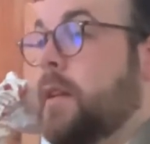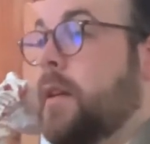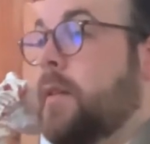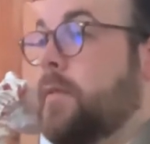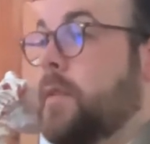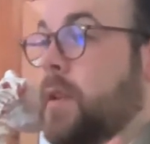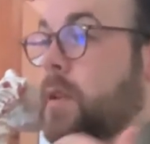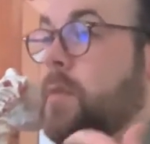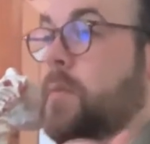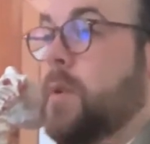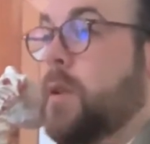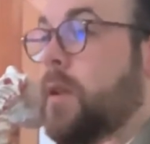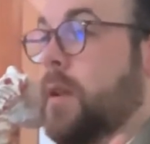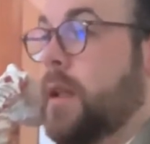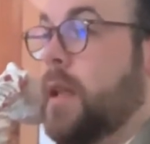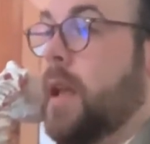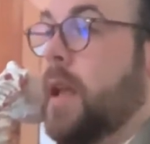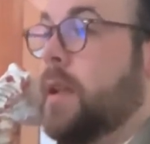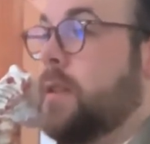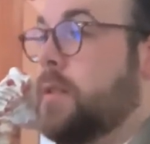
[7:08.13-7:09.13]
of the
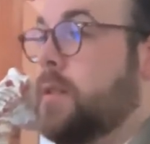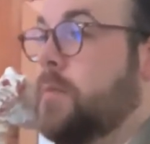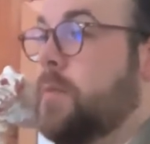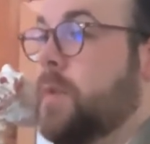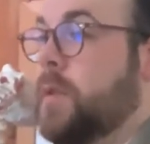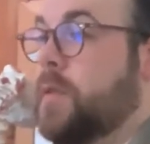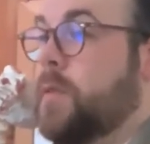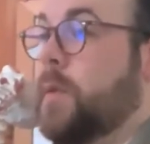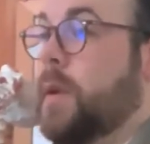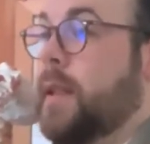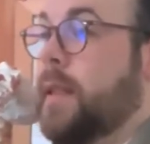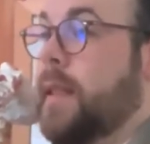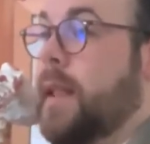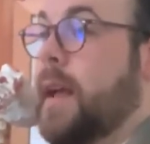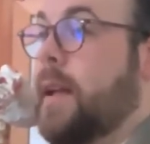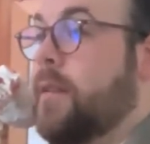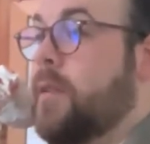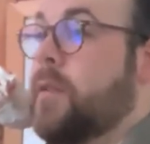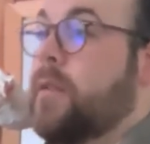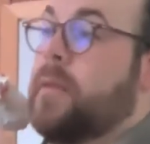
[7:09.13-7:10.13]
communication between
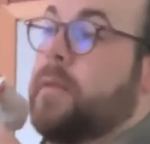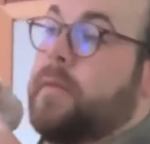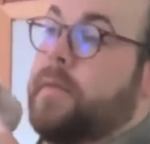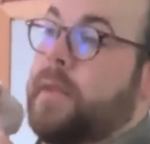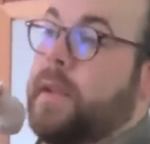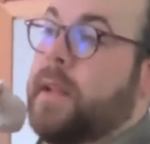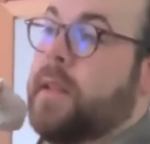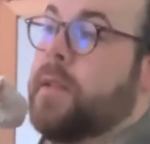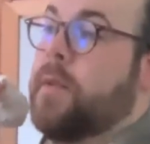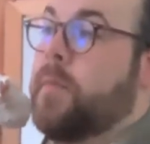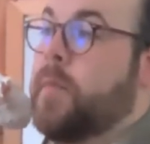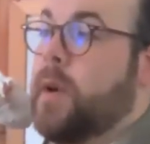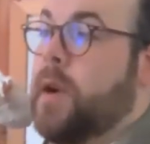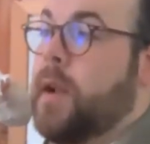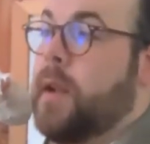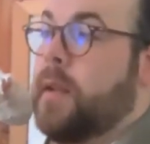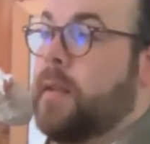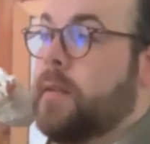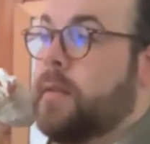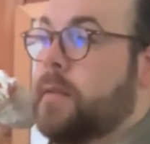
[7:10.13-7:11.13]
that nerve and the
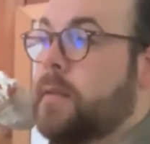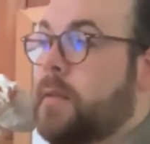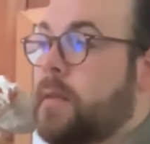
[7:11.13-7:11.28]
brain